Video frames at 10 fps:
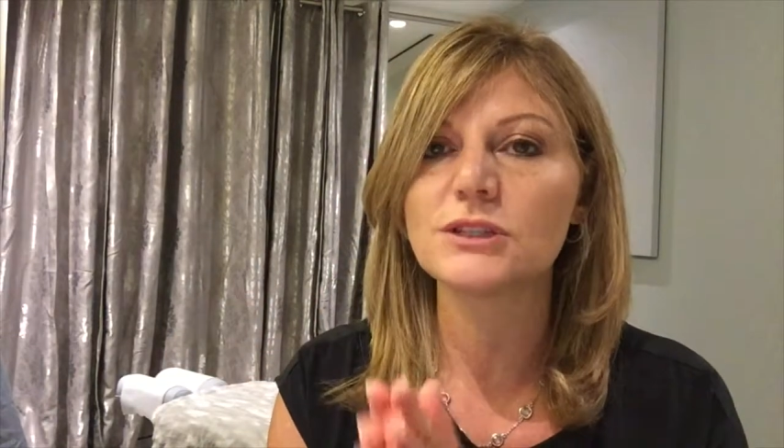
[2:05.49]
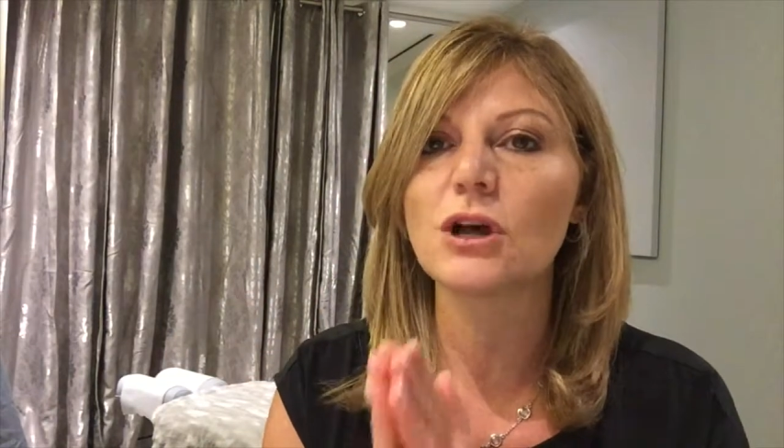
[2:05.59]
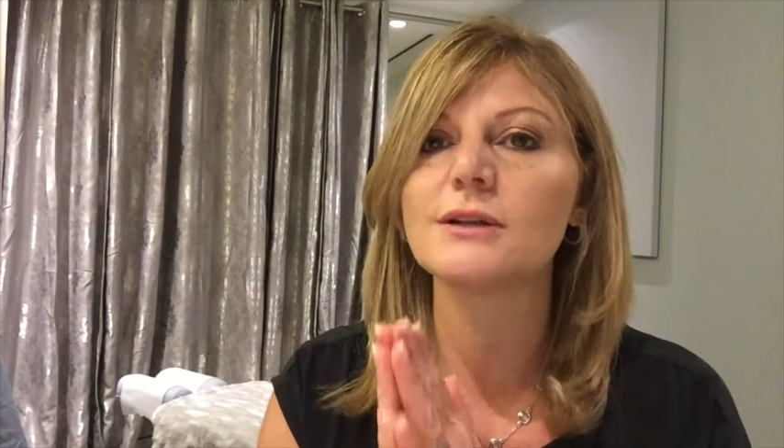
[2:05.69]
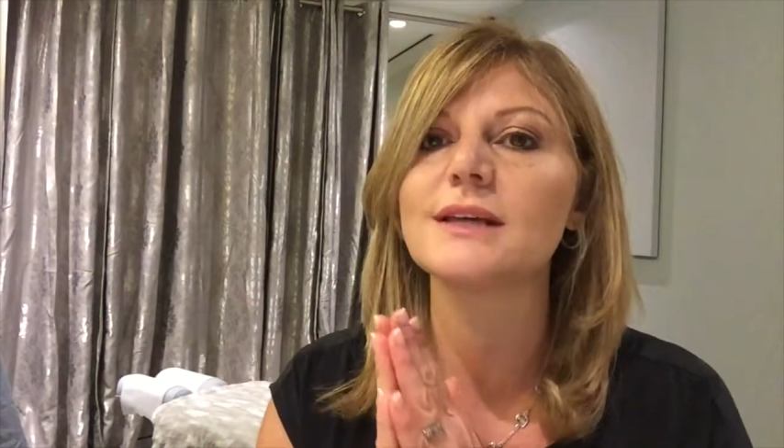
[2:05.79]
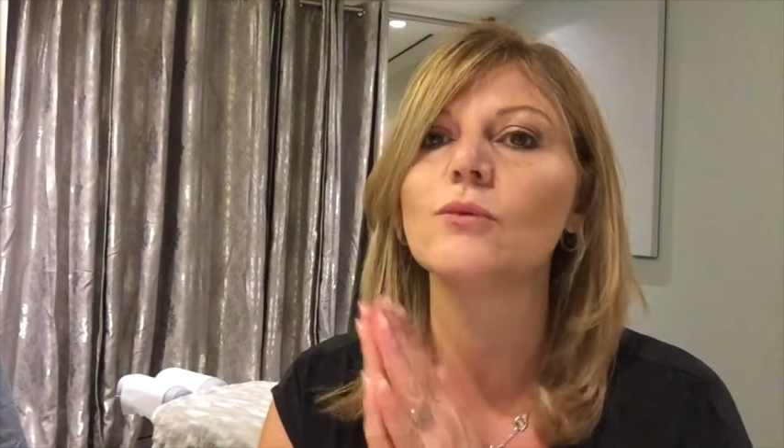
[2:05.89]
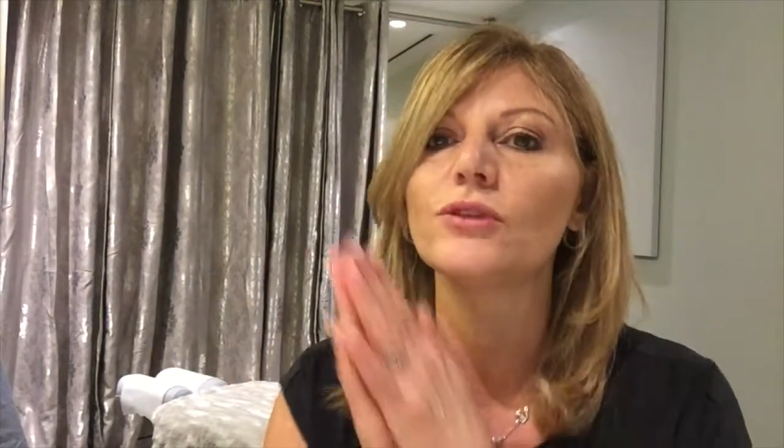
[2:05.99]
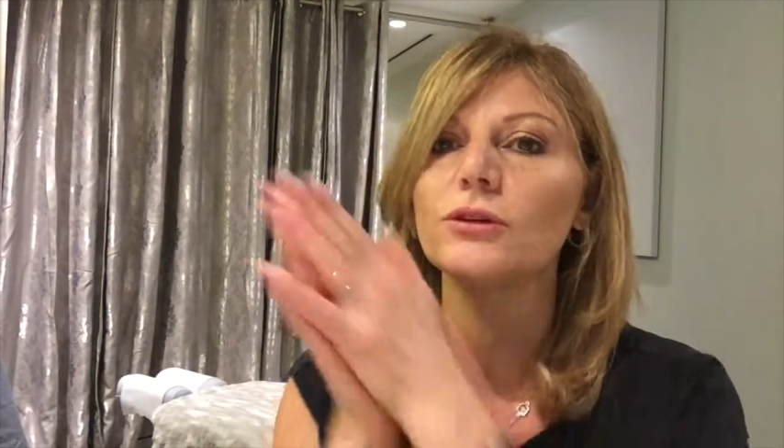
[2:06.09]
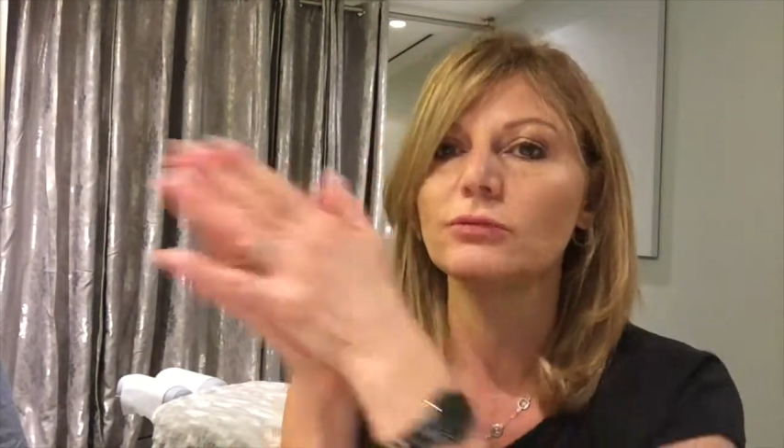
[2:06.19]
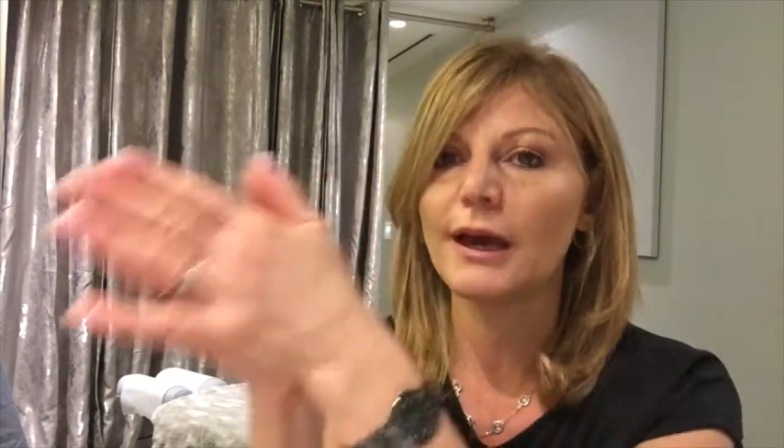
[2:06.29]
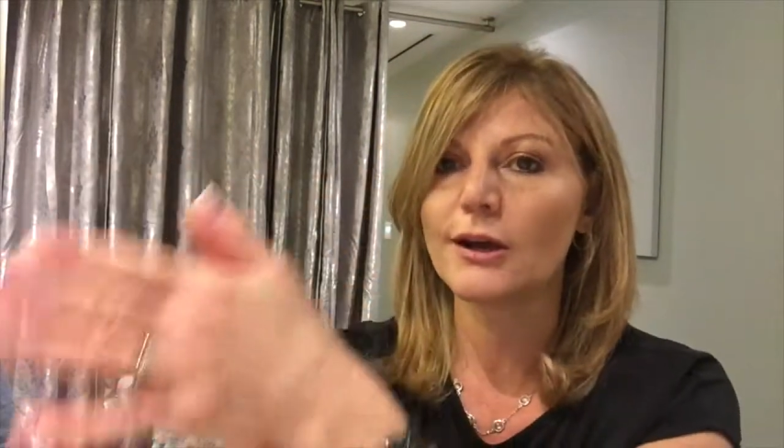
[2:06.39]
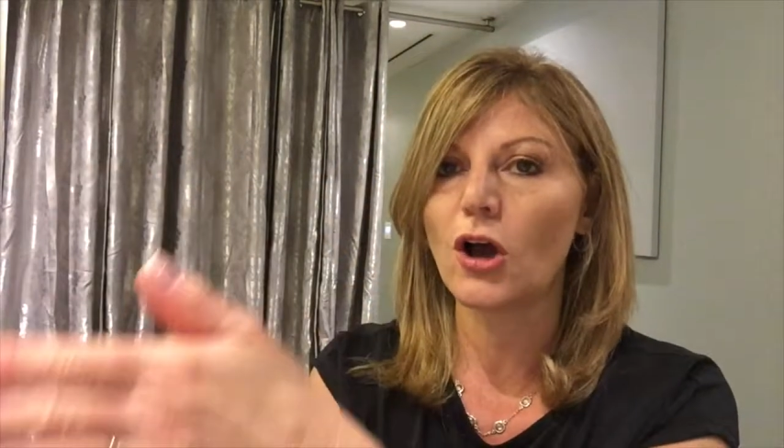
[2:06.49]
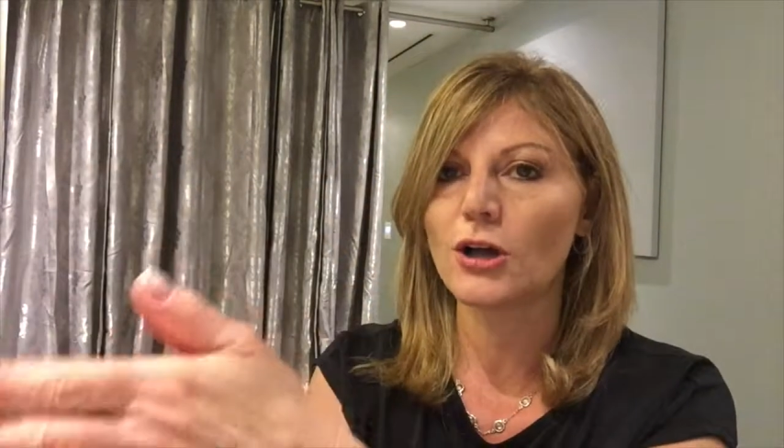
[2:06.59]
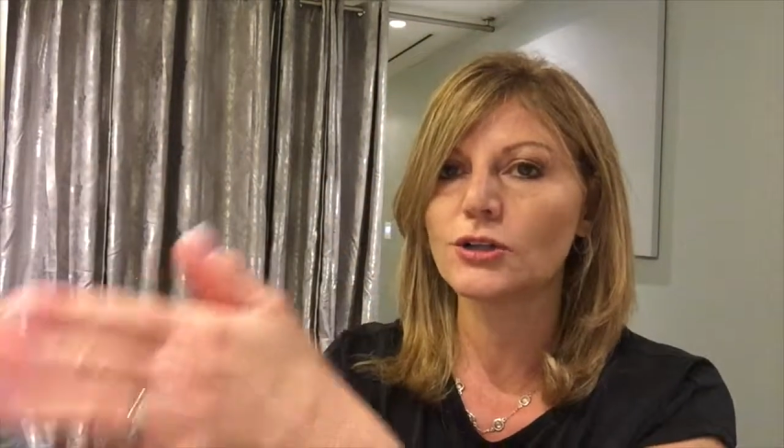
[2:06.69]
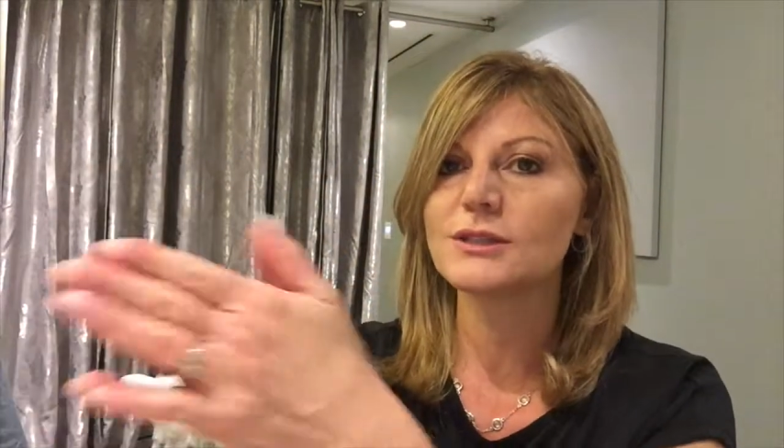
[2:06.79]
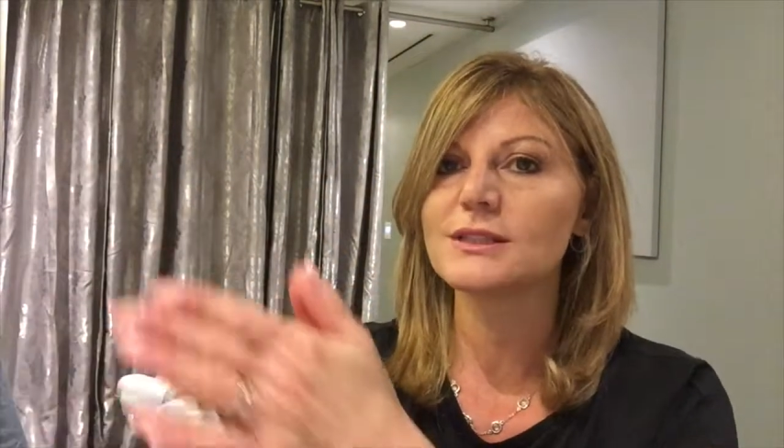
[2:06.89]
It's all done with you lying
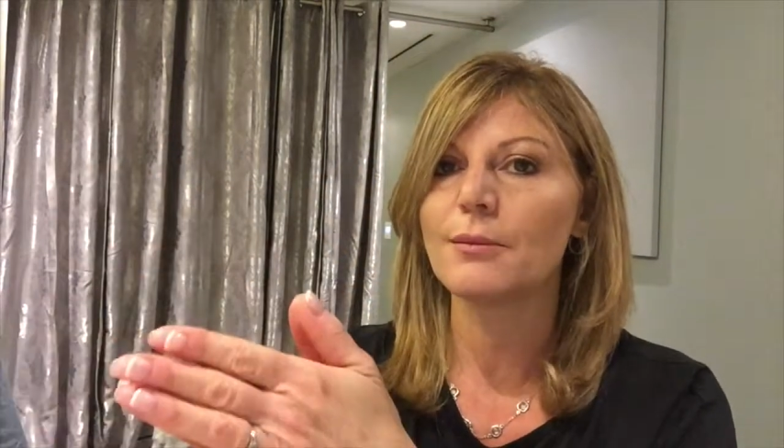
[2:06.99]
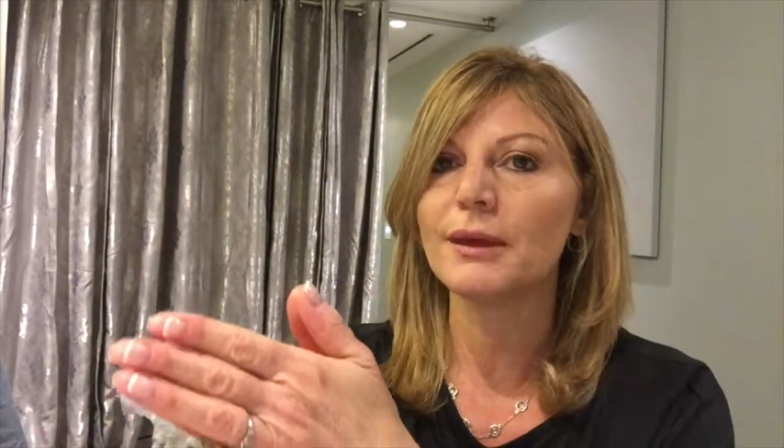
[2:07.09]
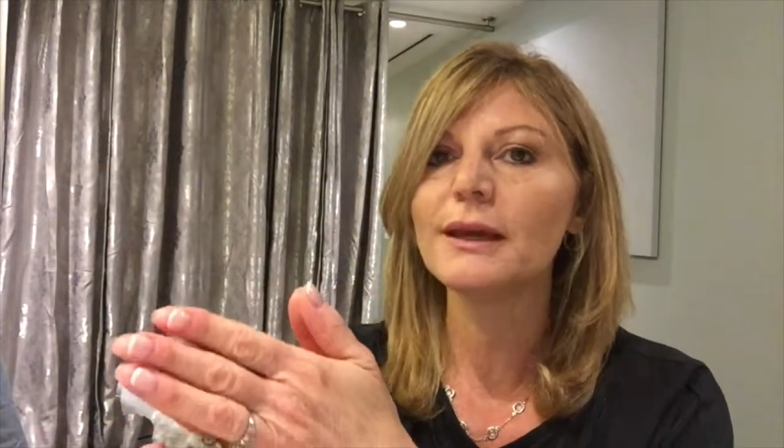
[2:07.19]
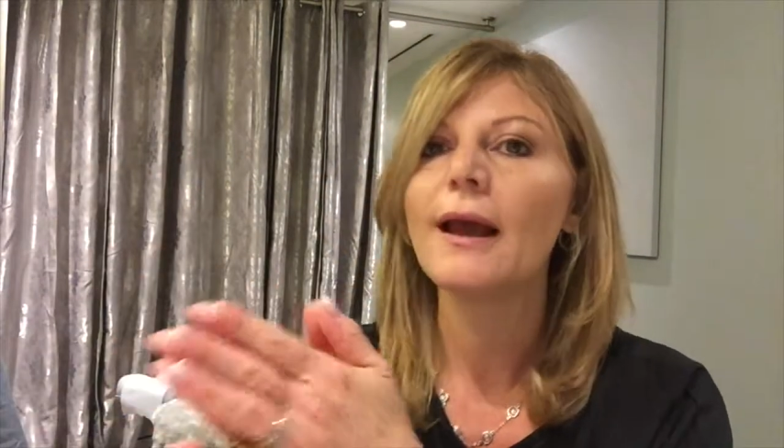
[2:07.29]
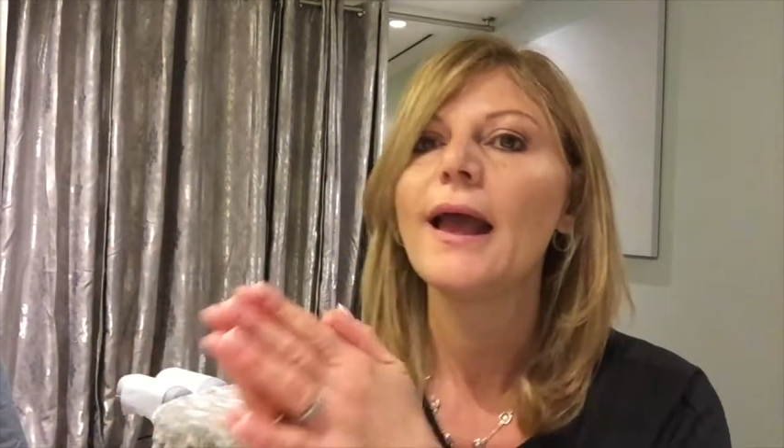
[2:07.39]
on your stomach,